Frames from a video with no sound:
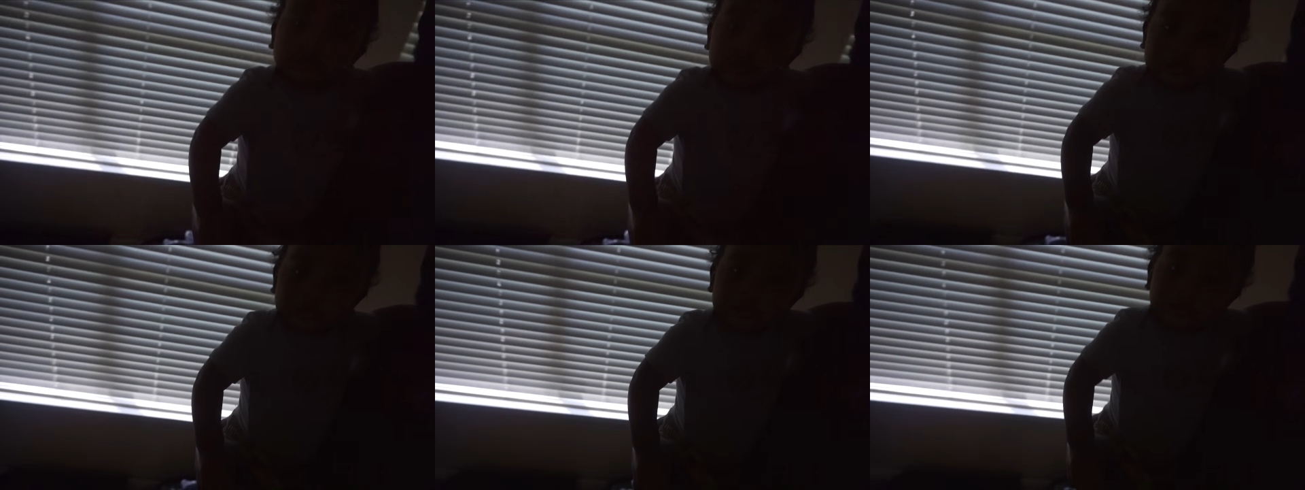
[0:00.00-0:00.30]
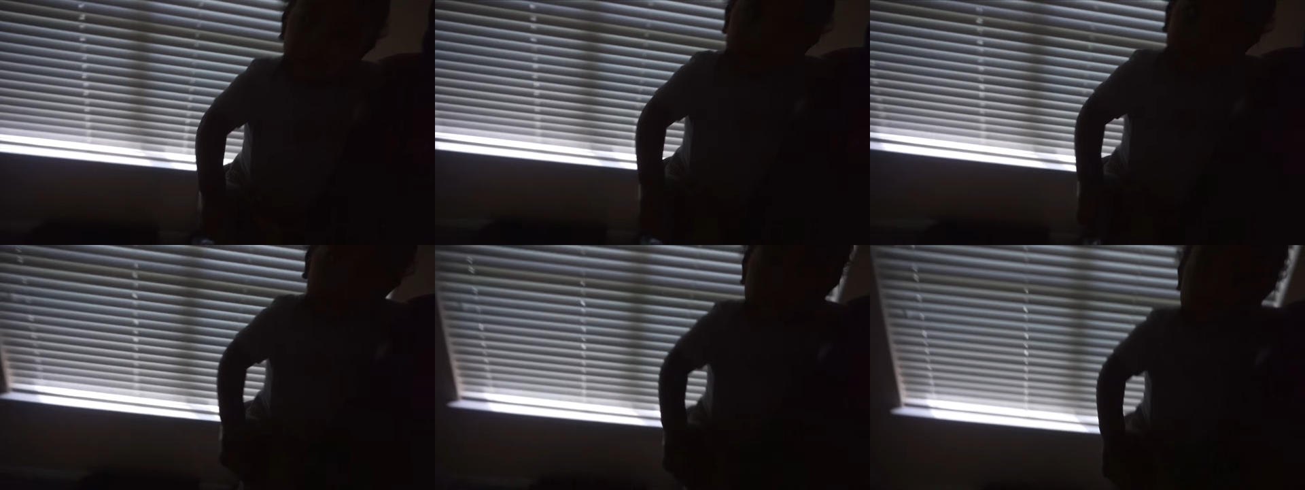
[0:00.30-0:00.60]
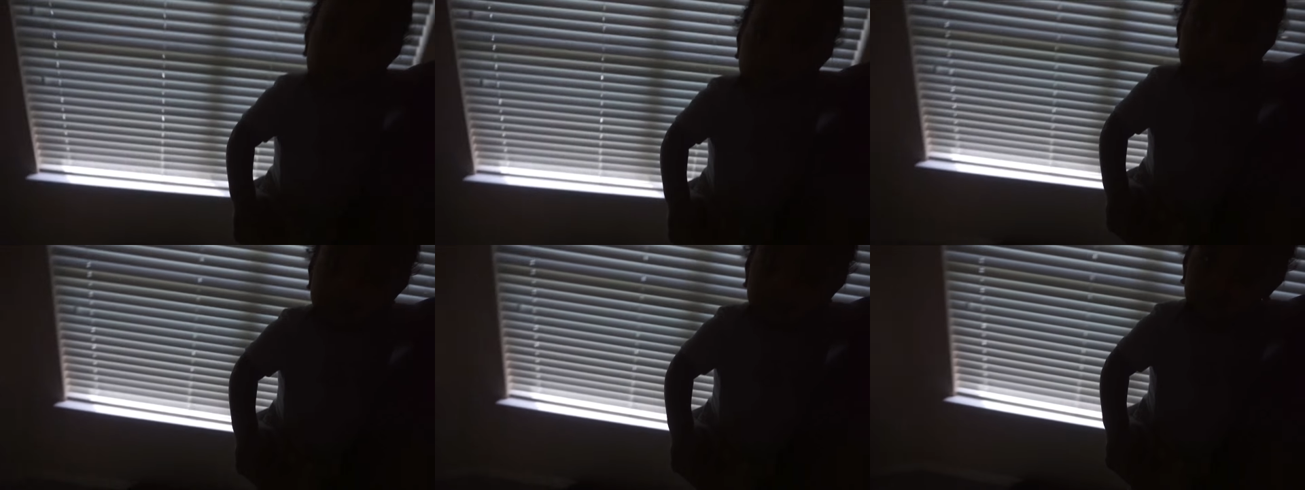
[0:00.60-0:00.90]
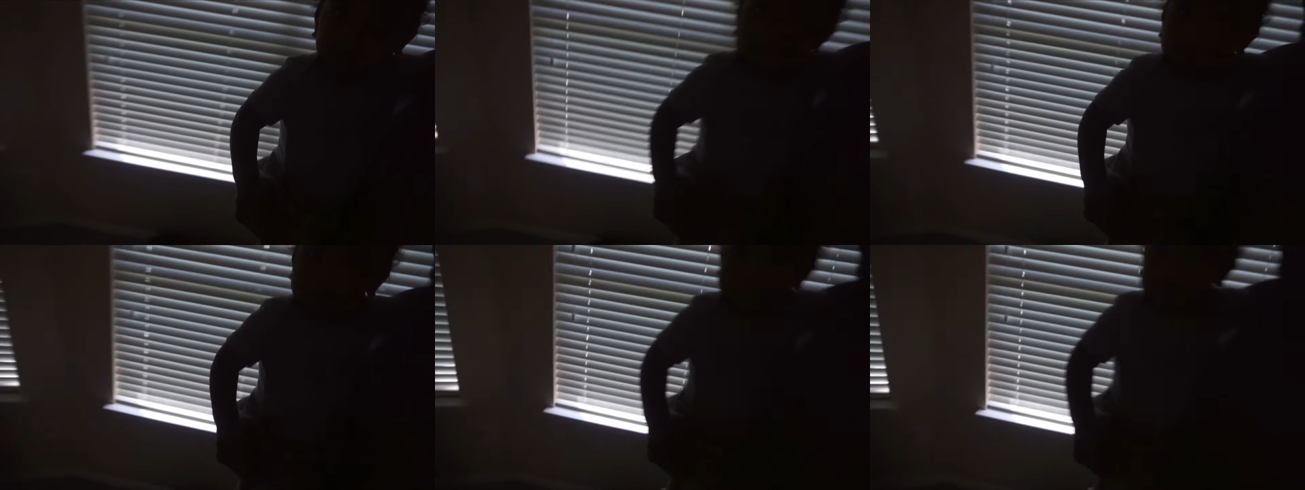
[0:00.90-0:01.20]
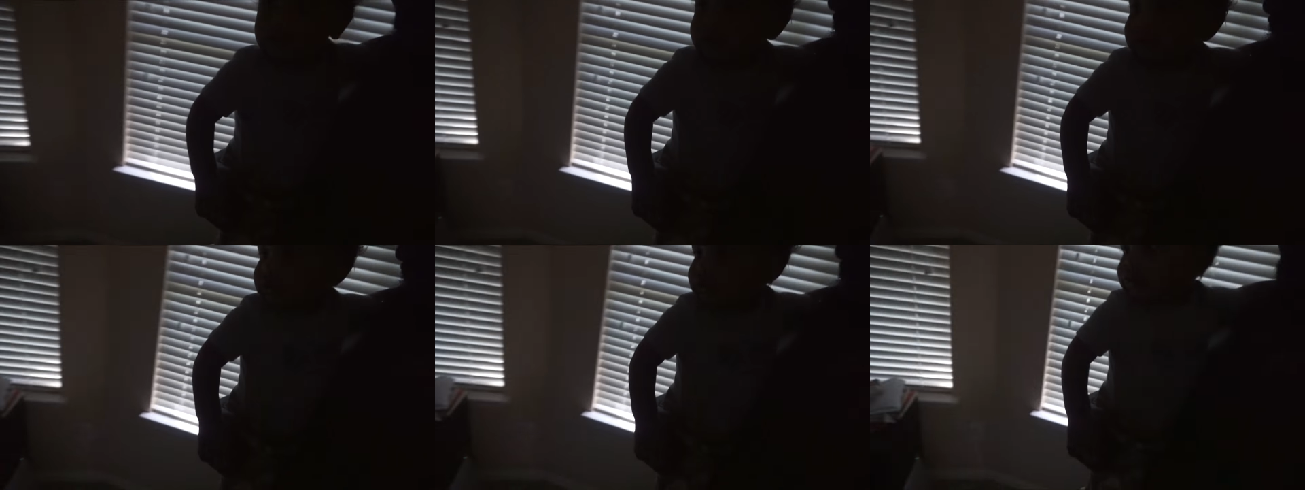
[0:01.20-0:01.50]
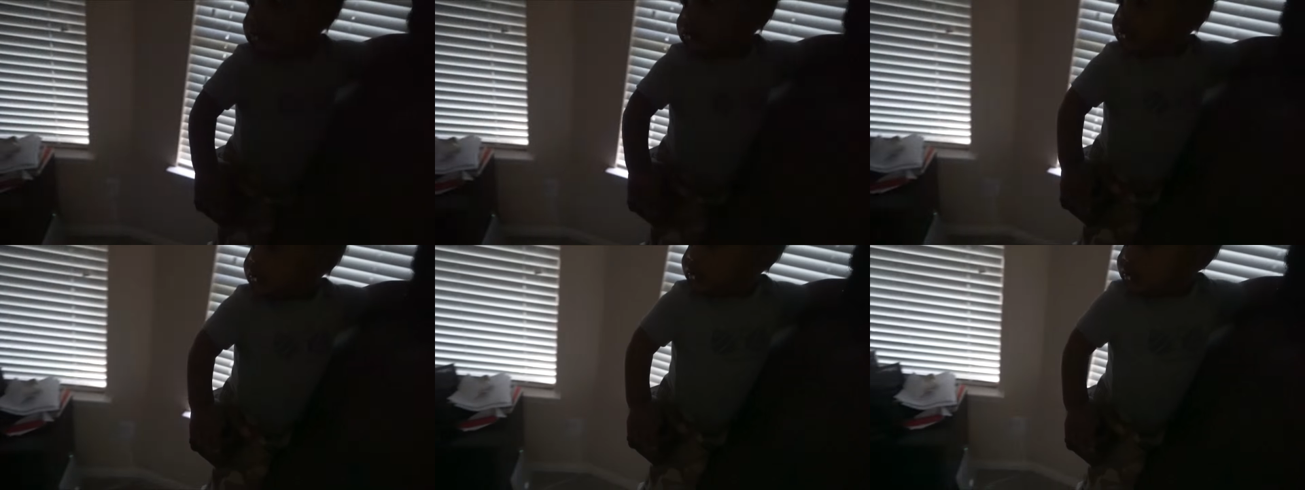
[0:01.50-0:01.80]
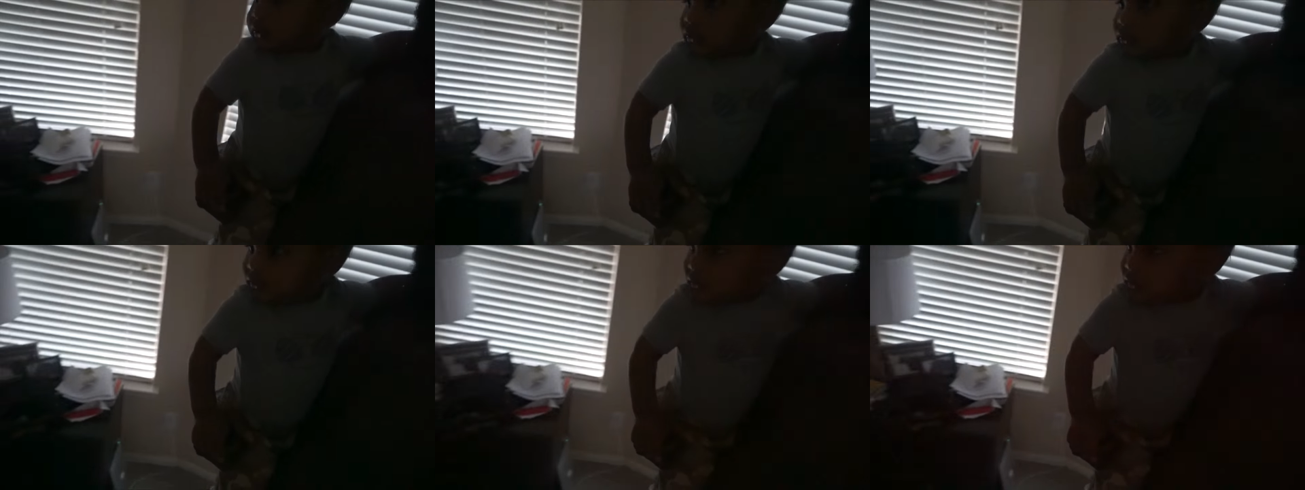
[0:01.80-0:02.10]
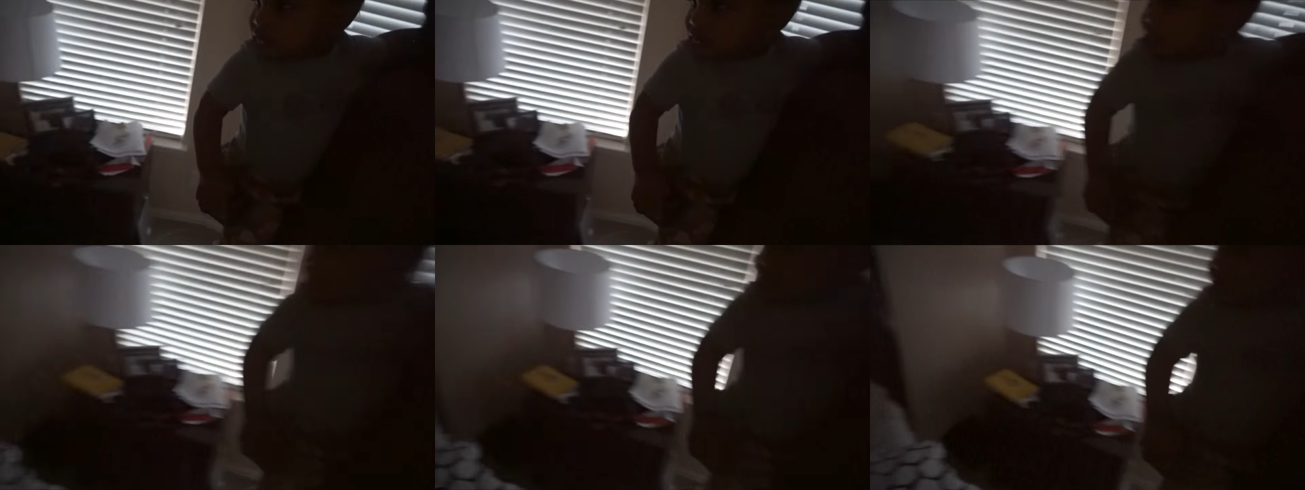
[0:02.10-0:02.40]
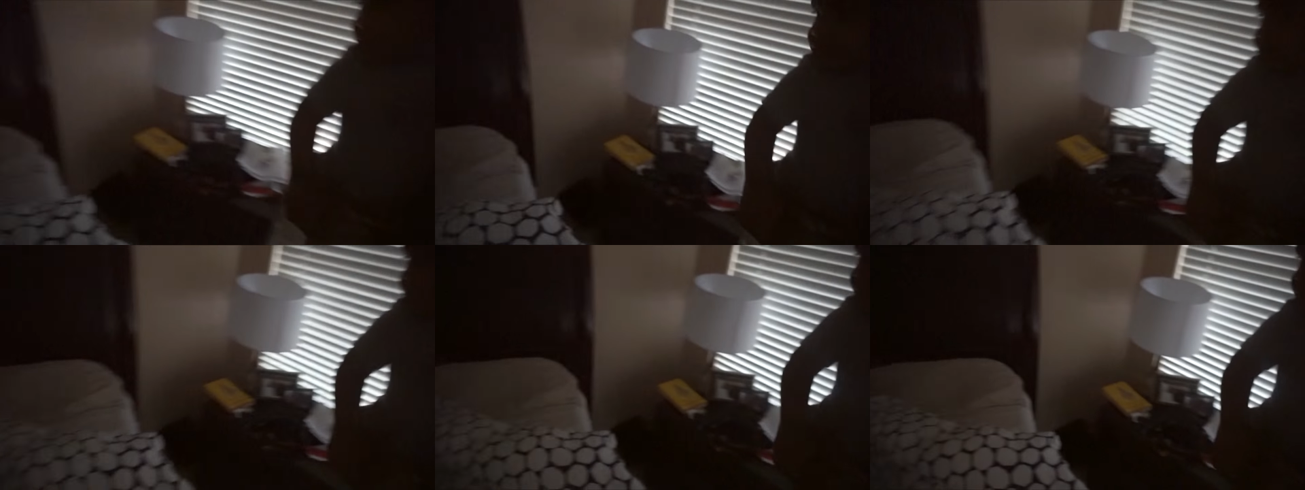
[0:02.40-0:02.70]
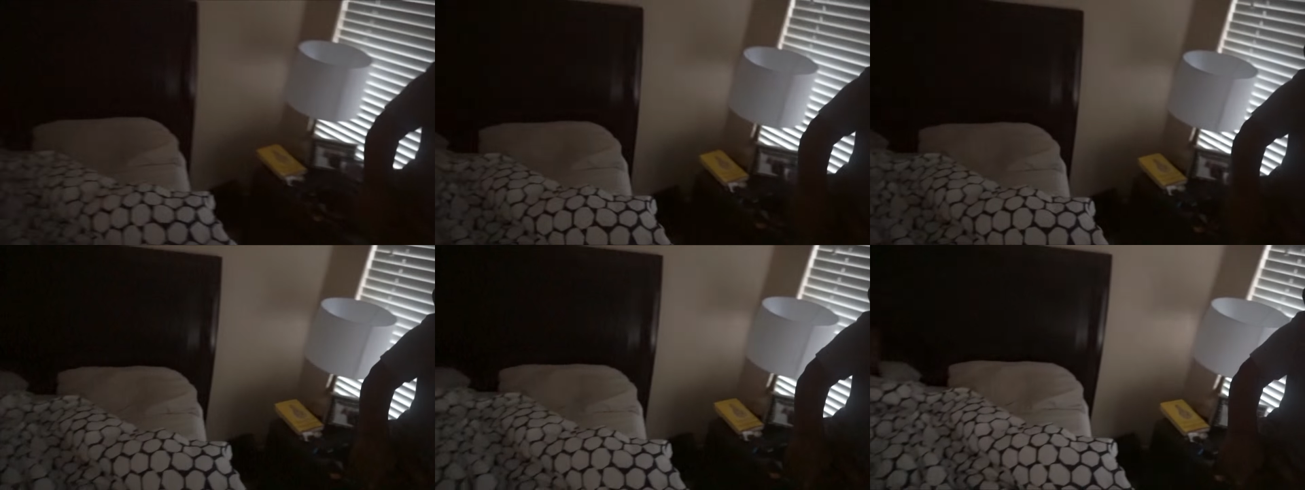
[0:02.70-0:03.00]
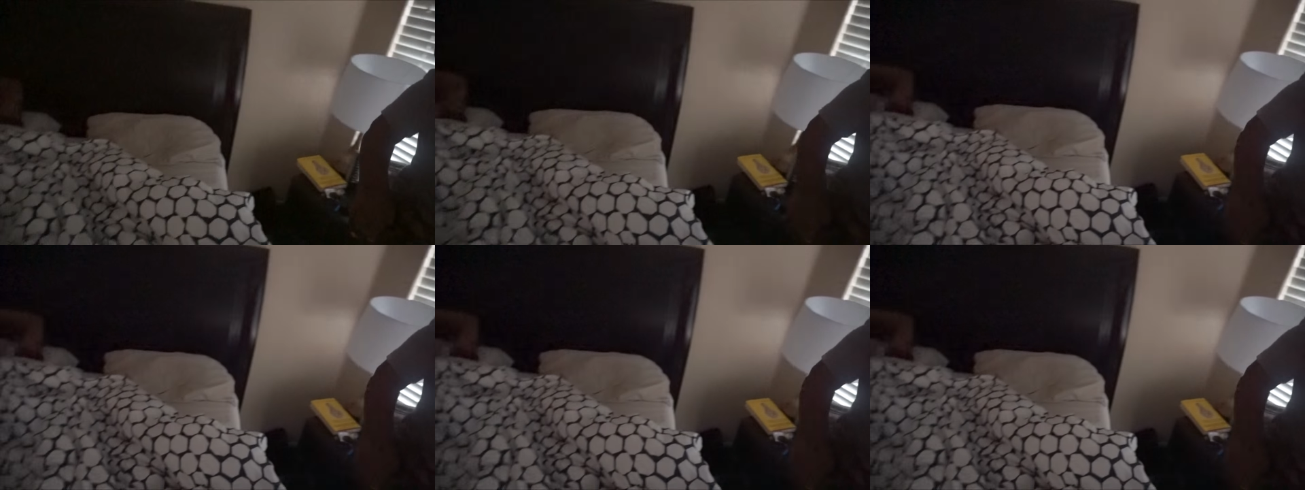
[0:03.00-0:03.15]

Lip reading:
(no speaker visible)